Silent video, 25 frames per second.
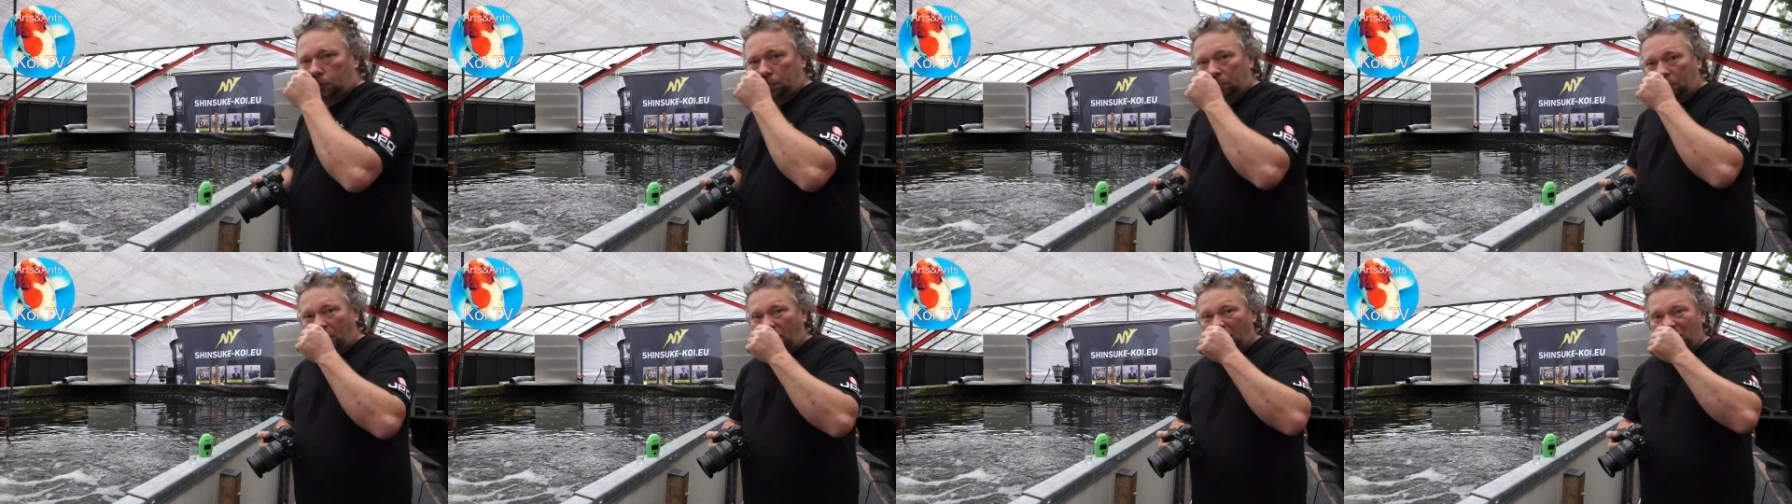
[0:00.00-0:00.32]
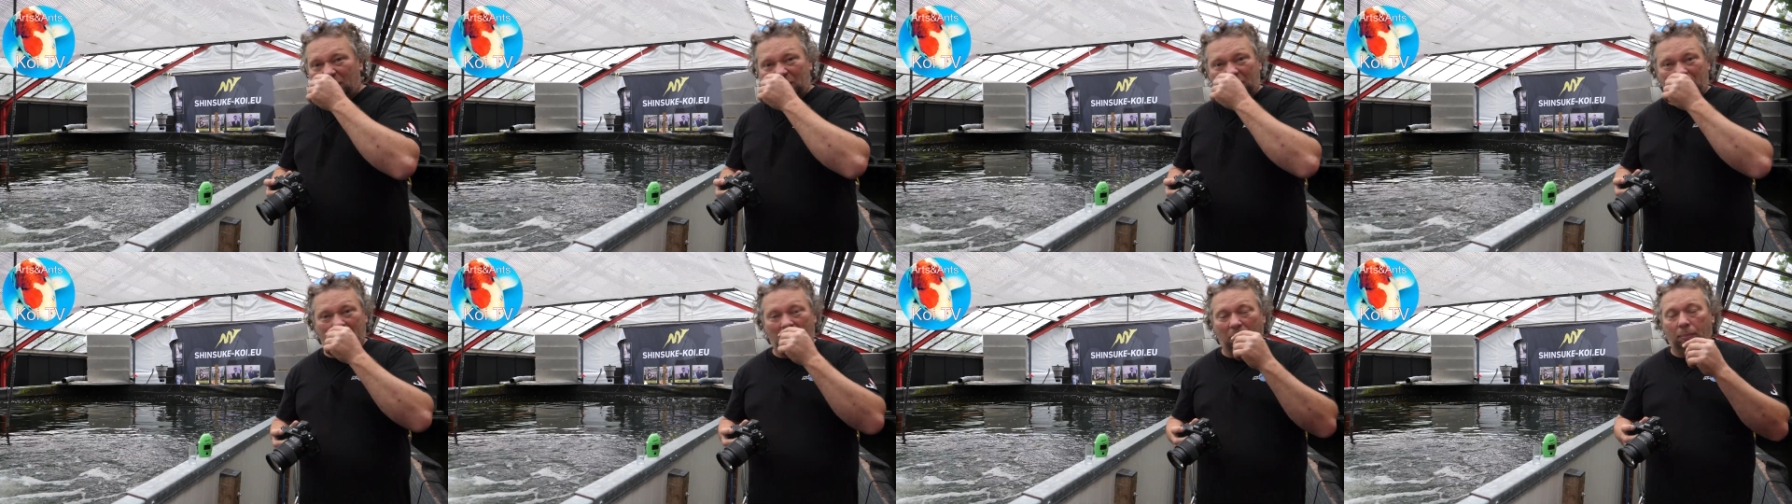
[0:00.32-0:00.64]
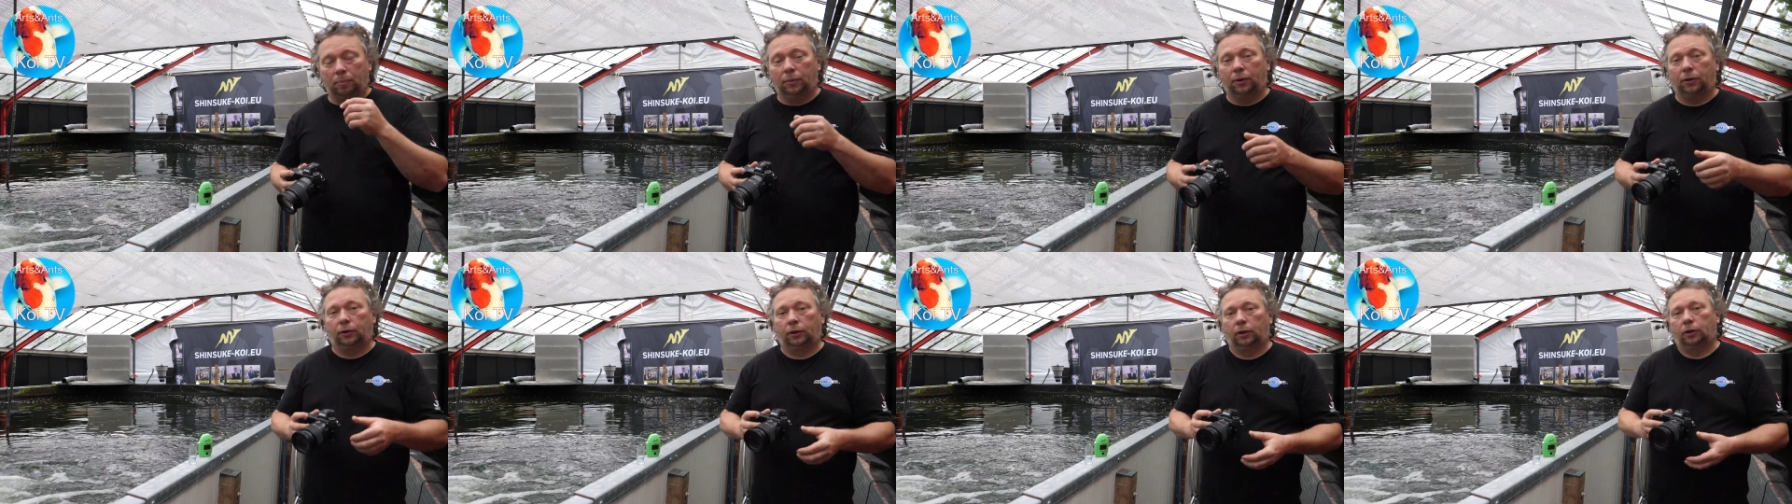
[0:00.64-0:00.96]
parts per
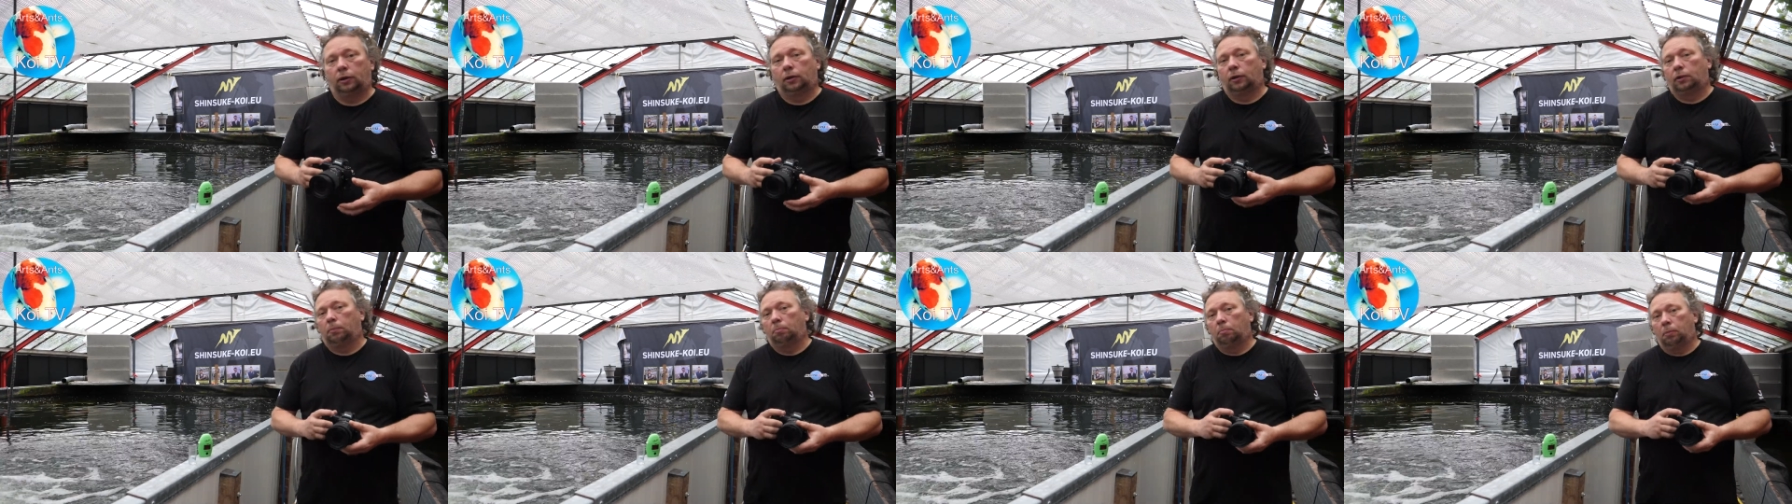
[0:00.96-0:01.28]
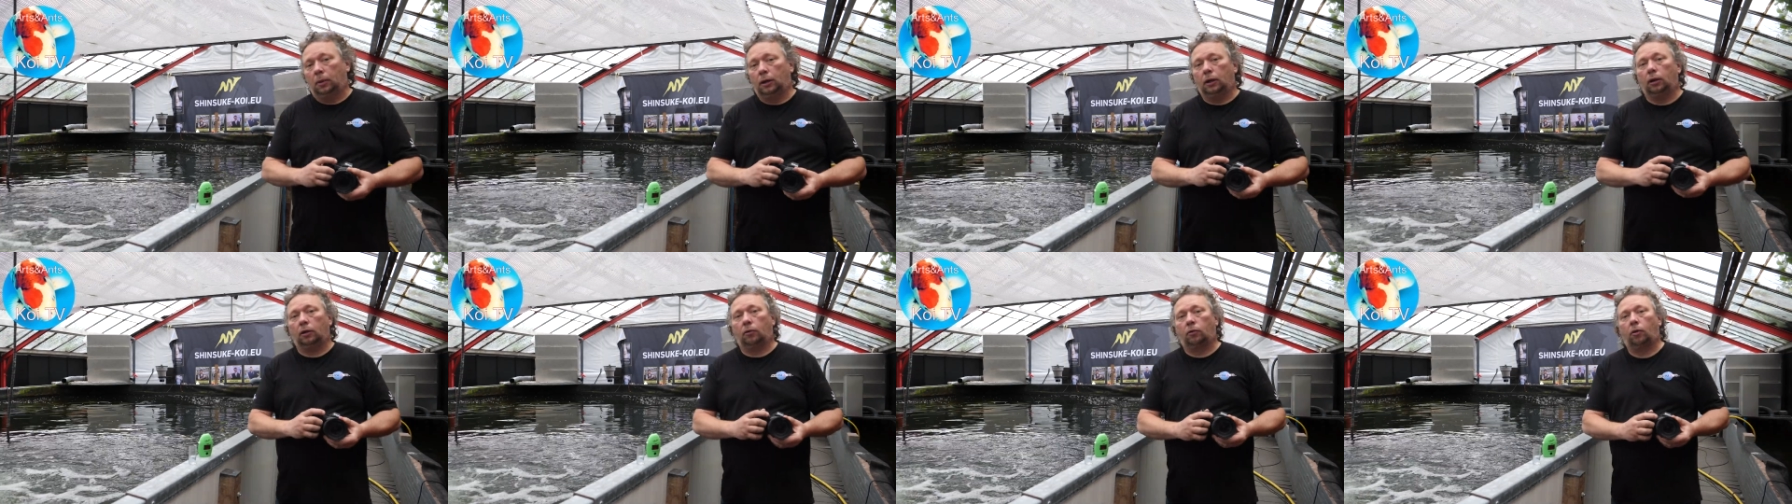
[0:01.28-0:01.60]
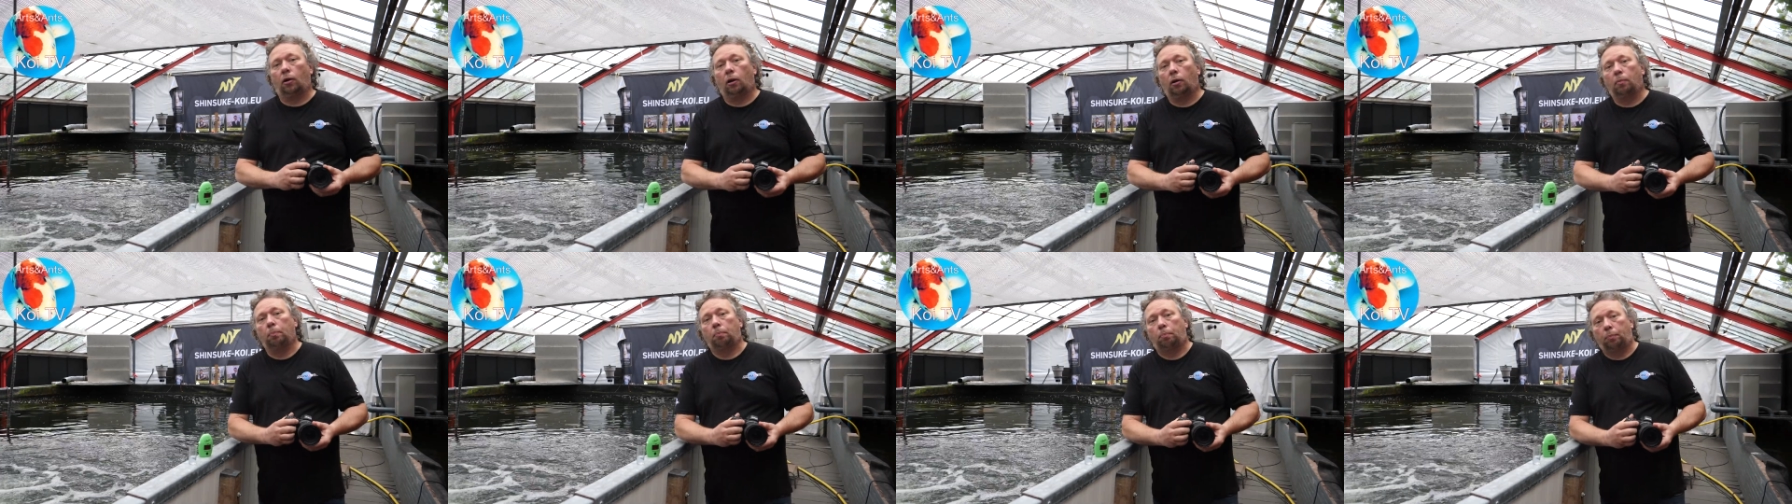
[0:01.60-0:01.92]
million,
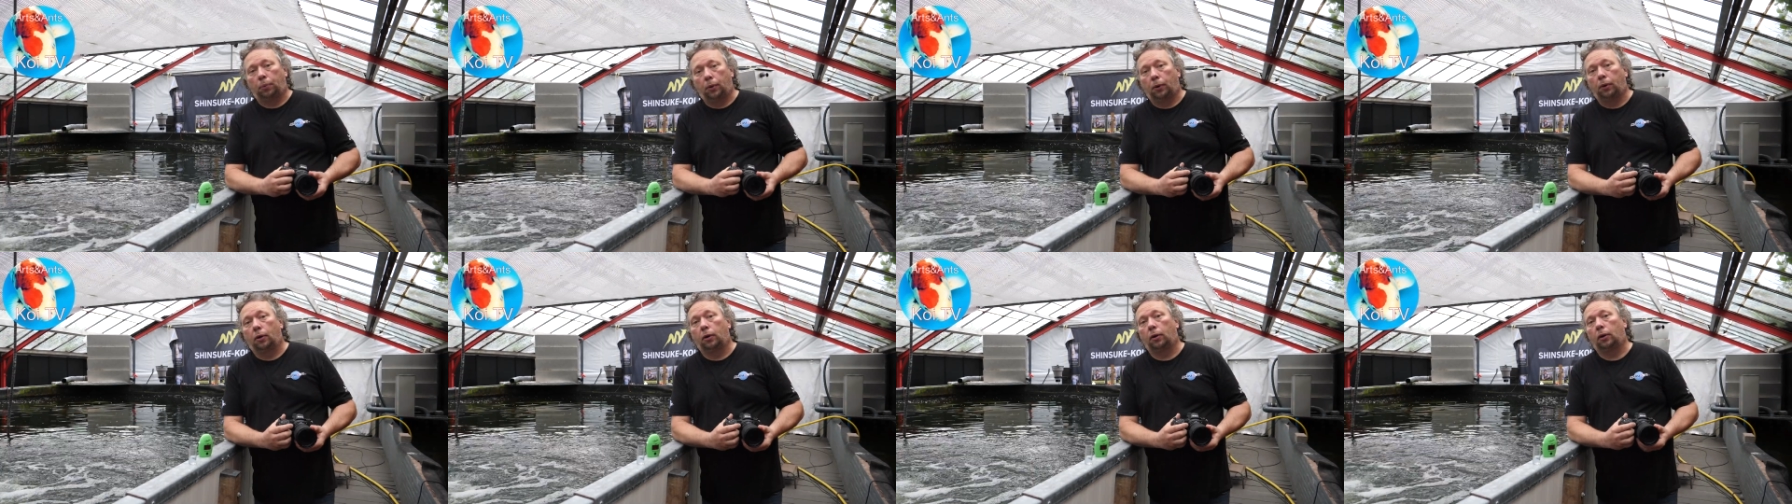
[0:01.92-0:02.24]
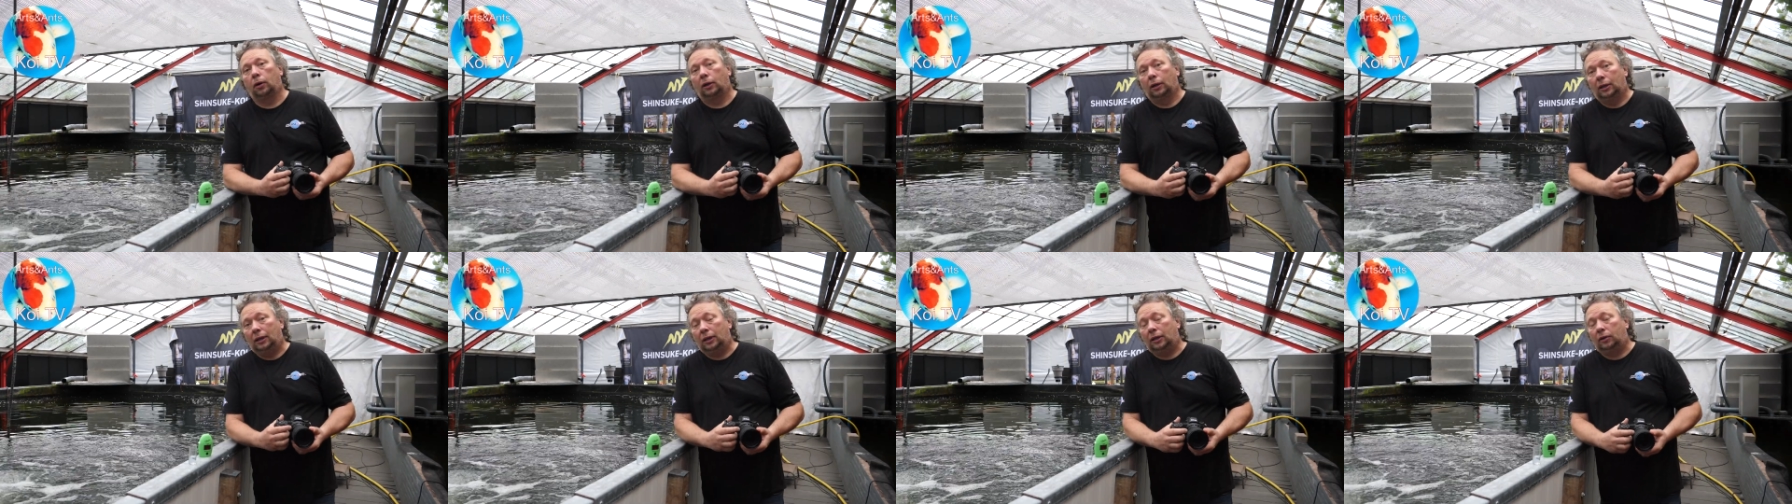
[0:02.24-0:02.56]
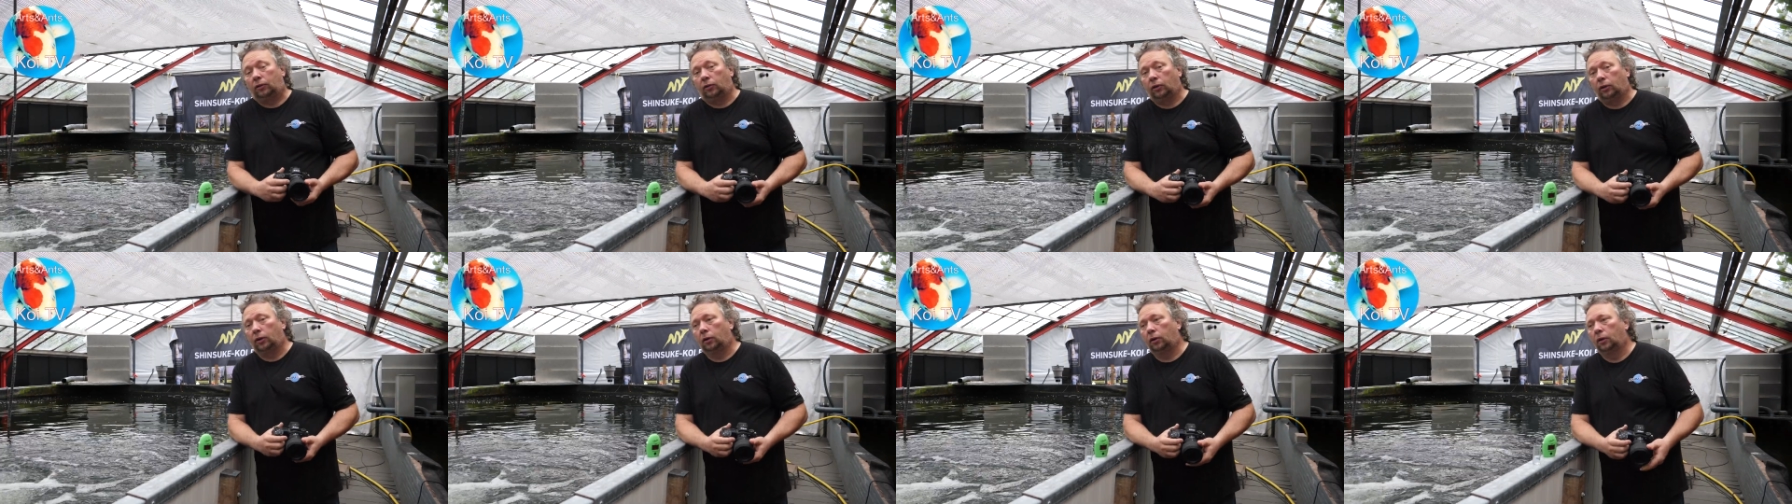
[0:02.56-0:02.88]
milligram per
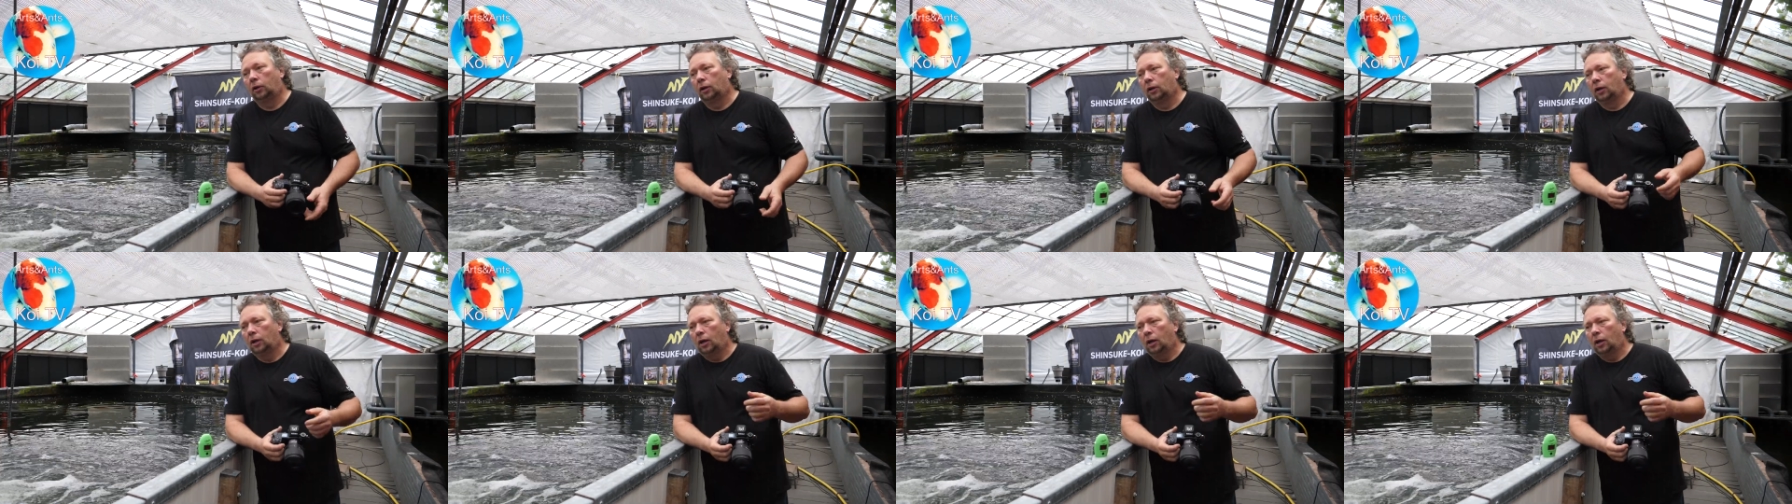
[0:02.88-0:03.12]
liter.